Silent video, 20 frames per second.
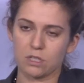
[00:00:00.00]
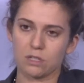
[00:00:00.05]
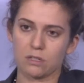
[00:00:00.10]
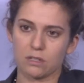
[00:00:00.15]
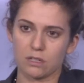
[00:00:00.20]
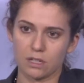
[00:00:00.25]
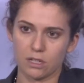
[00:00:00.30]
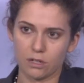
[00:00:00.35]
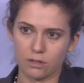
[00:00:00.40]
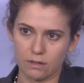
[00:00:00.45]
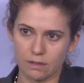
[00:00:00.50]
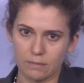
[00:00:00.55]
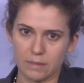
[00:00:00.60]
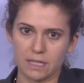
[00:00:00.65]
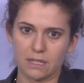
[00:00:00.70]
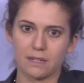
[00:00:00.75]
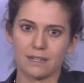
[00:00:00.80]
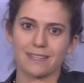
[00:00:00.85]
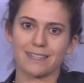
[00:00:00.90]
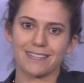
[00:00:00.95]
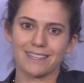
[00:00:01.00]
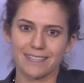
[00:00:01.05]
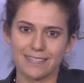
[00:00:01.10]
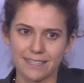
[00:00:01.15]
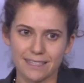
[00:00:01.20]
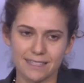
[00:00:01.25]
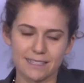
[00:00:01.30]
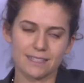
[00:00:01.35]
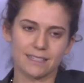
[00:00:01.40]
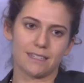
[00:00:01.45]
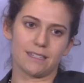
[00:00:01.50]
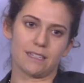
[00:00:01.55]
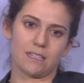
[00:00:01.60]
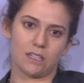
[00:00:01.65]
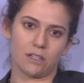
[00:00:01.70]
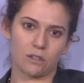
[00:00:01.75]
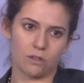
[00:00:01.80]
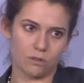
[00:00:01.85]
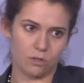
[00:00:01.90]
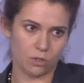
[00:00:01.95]
to the Caribbean is an
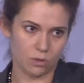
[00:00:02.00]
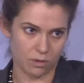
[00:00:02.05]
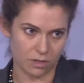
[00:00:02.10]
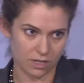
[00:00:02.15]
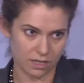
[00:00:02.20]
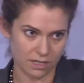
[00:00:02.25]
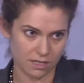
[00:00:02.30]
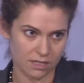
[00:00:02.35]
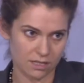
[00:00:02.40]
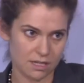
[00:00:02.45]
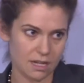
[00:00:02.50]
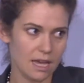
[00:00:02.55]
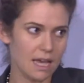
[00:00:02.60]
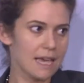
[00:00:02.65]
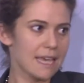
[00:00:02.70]
eco-tourist,